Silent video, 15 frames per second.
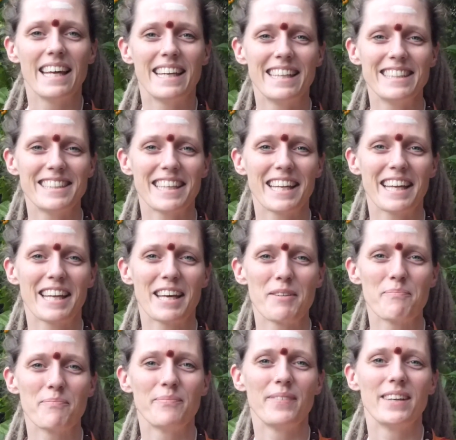
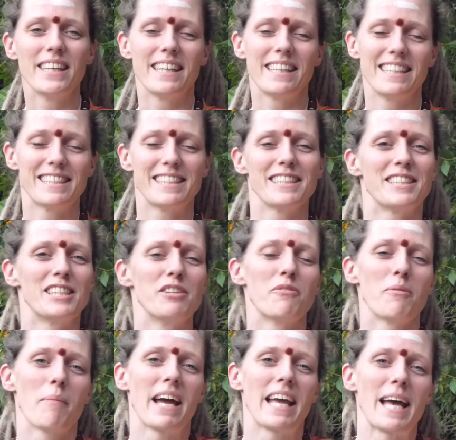Nityanandam, this is
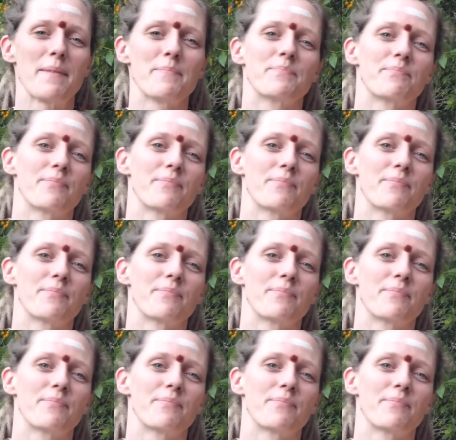Shiva Maya.